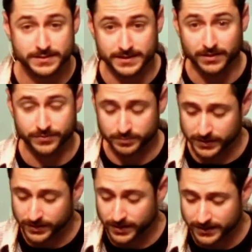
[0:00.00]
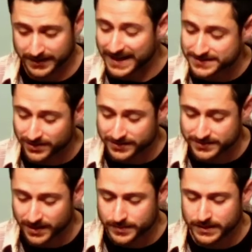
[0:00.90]
Sound familiar? God saw this
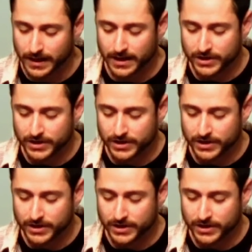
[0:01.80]
coming.